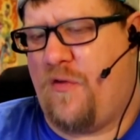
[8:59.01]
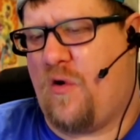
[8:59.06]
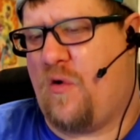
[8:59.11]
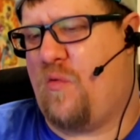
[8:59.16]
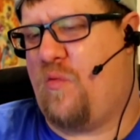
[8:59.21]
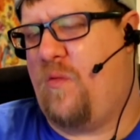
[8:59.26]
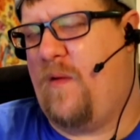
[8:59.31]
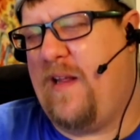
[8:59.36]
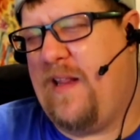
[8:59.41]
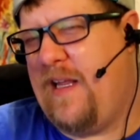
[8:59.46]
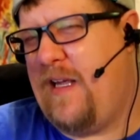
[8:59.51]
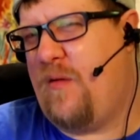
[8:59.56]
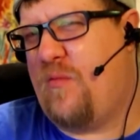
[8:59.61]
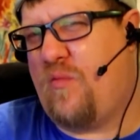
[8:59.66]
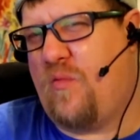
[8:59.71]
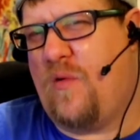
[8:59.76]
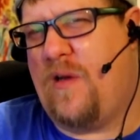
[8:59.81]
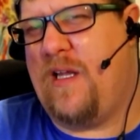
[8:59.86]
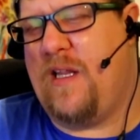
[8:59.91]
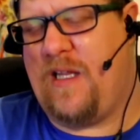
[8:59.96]
They're
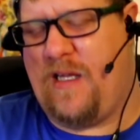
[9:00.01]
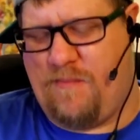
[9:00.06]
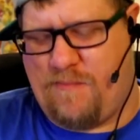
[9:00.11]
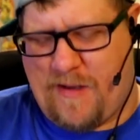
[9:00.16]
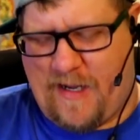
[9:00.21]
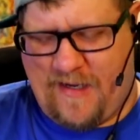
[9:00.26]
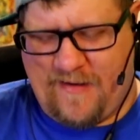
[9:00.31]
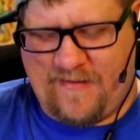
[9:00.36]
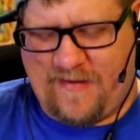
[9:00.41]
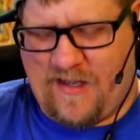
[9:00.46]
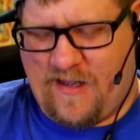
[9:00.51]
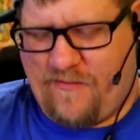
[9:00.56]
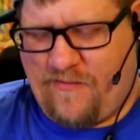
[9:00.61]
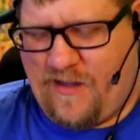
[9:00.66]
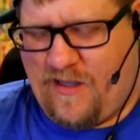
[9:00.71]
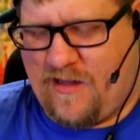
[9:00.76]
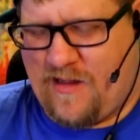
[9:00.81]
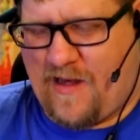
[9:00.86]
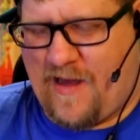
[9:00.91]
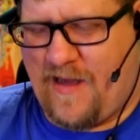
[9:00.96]
really bass
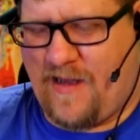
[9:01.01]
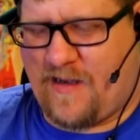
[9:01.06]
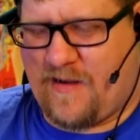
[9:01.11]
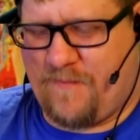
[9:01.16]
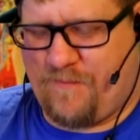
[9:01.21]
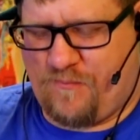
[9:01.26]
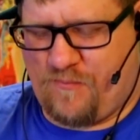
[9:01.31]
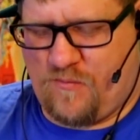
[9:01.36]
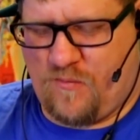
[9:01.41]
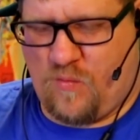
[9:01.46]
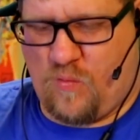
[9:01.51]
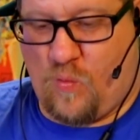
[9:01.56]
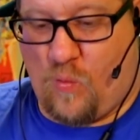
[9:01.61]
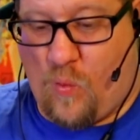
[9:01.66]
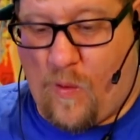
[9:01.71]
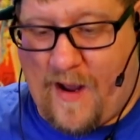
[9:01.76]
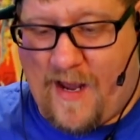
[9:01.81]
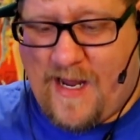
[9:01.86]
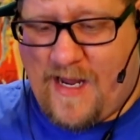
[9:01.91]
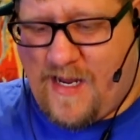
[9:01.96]
heavy, like
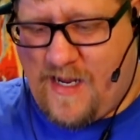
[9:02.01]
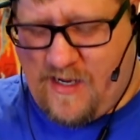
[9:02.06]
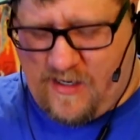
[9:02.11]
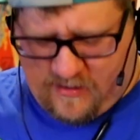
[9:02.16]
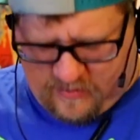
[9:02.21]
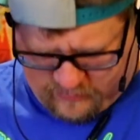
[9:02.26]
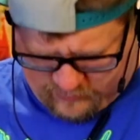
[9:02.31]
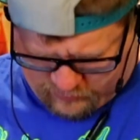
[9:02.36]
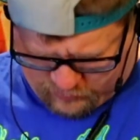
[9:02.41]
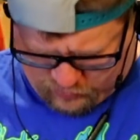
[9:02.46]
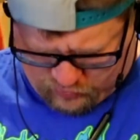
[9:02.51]
way